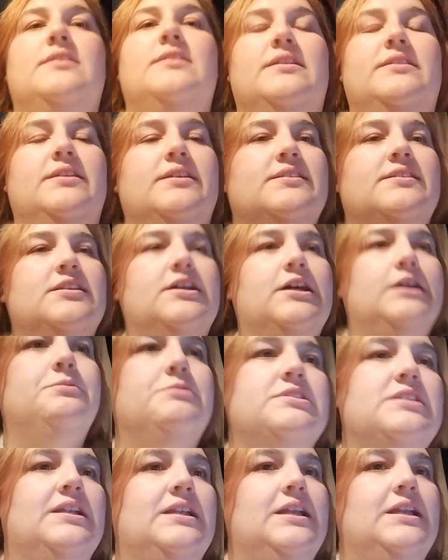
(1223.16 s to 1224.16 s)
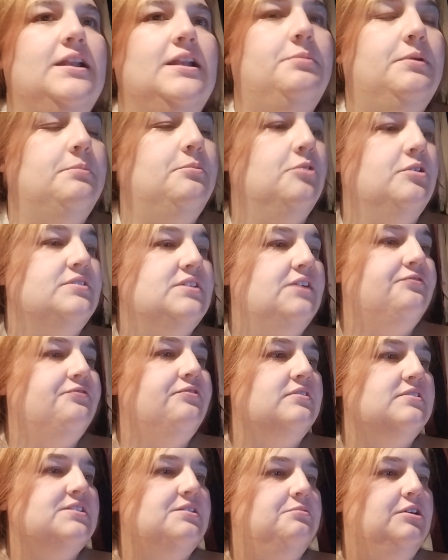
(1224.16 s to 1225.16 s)
Then this side was a little bit more
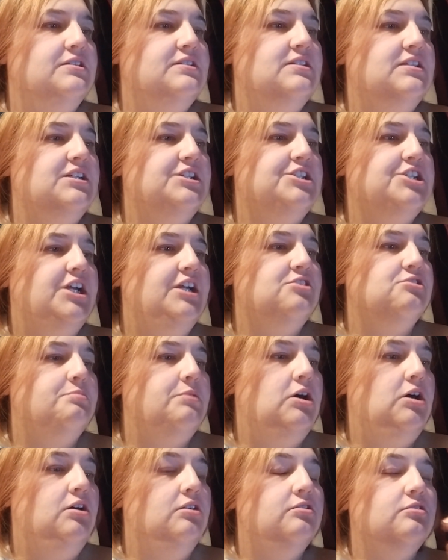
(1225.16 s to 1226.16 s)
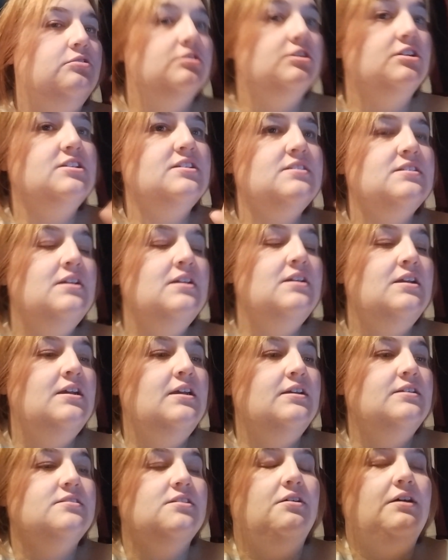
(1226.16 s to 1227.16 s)
different because I wanted to change up all the colors.
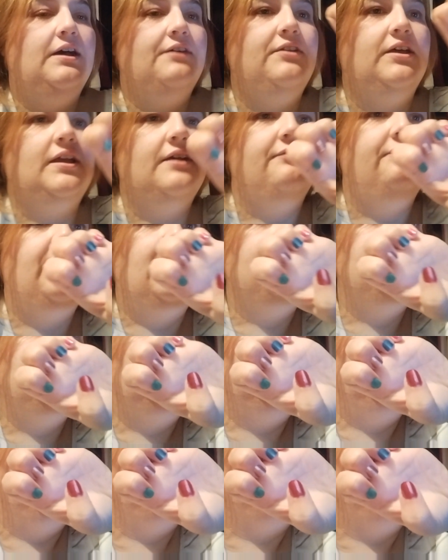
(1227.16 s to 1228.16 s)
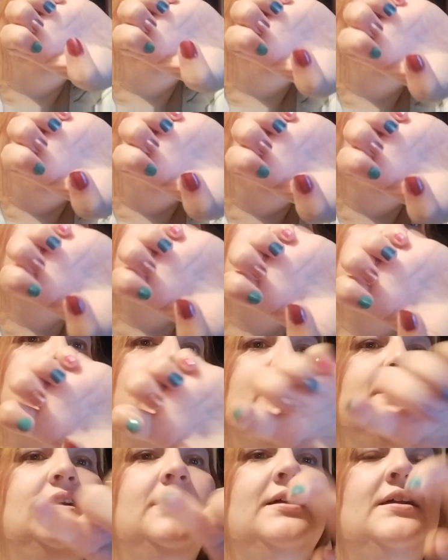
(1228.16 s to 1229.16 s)
So I have like a very glittery red,
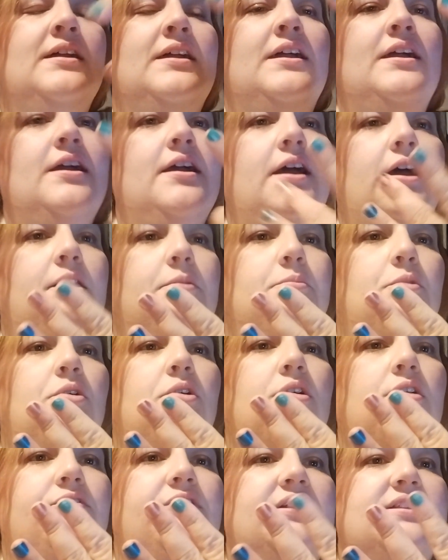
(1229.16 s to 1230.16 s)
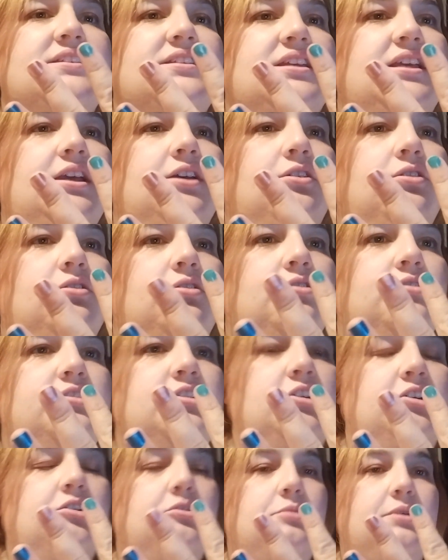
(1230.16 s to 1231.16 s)
a more of a teal
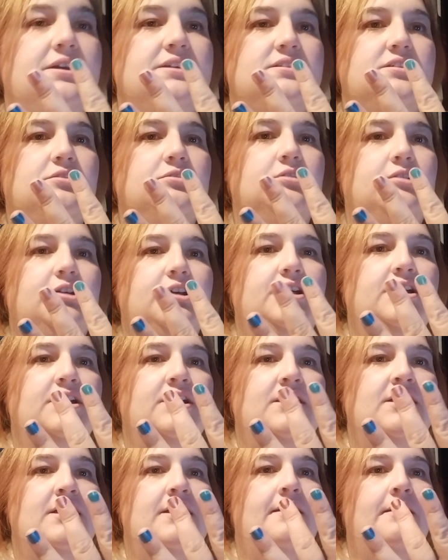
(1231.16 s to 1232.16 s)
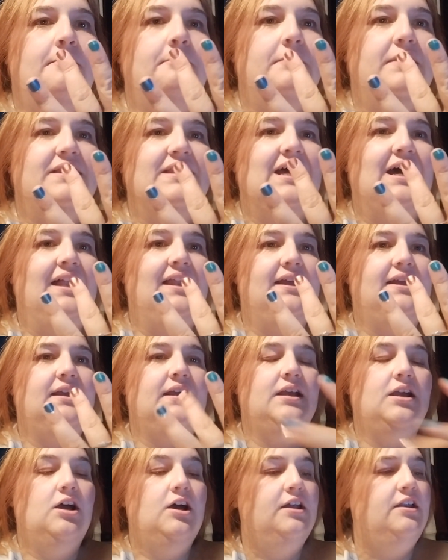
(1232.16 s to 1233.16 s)
turquoisey color,
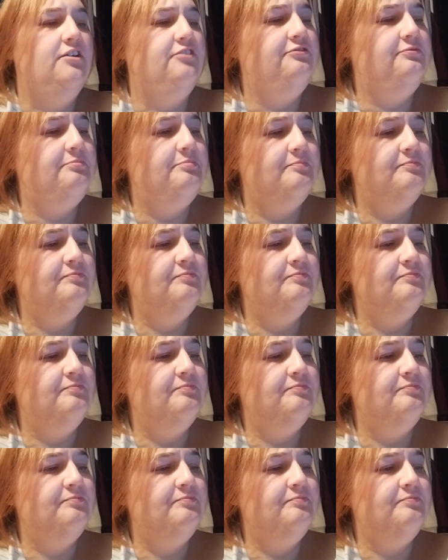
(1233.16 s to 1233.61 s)
metallic kind of,